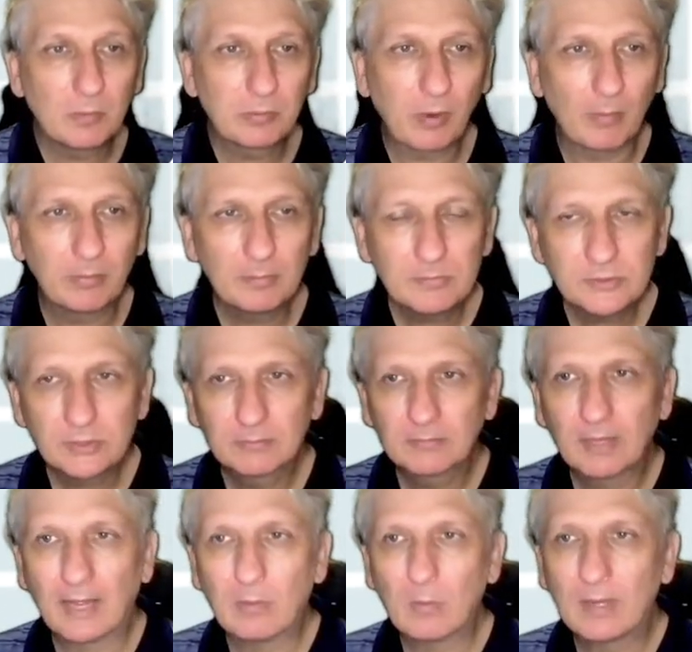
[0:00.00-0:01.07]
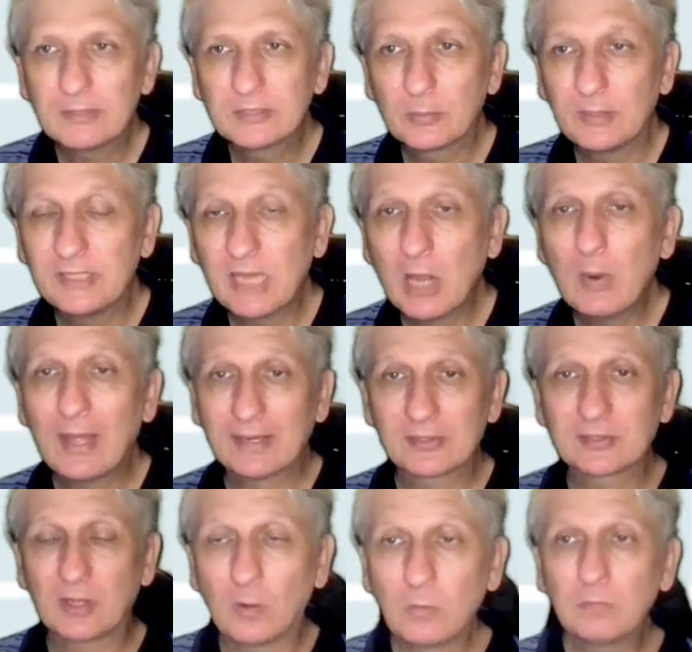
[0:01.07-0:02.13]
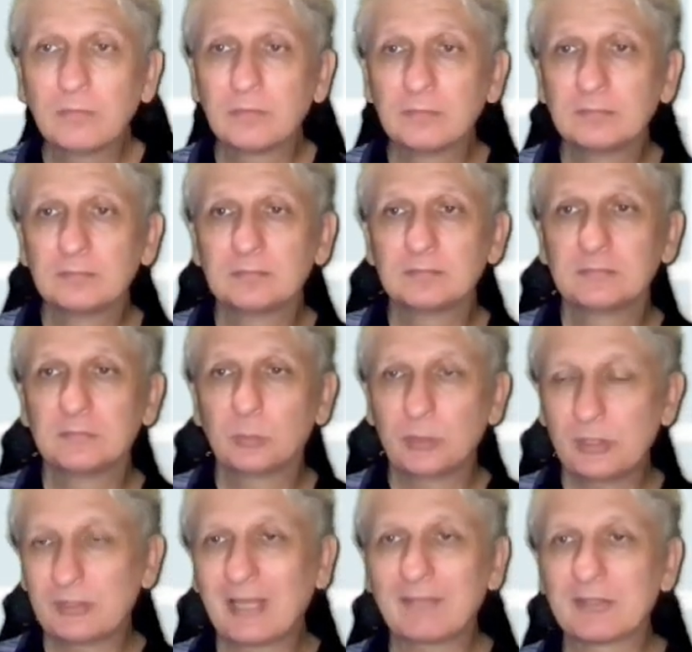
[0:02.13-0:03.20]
Solvable problems are ones that we know how to solve,